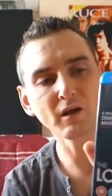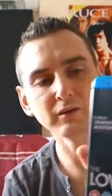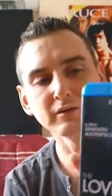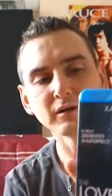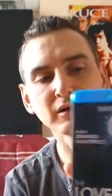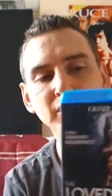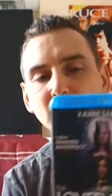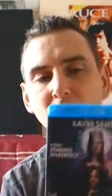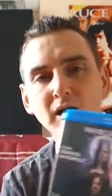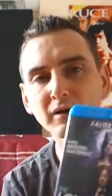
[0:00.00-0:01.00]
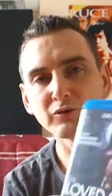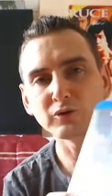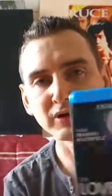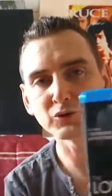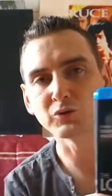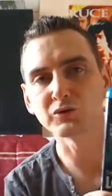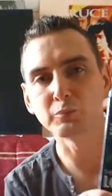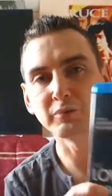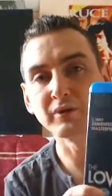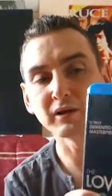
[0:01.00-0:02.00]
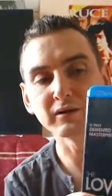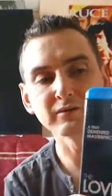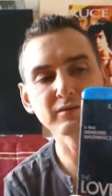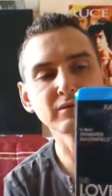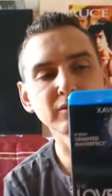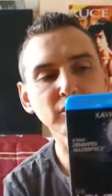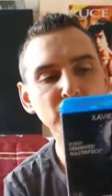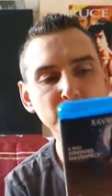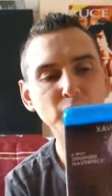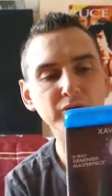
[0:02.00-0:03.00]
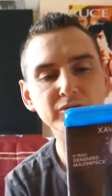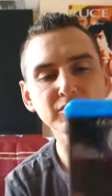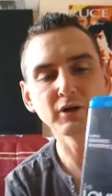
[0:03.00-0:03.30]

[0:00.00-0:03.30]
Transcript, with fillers: and uh, I thought this was brilliant, The Loved Ones.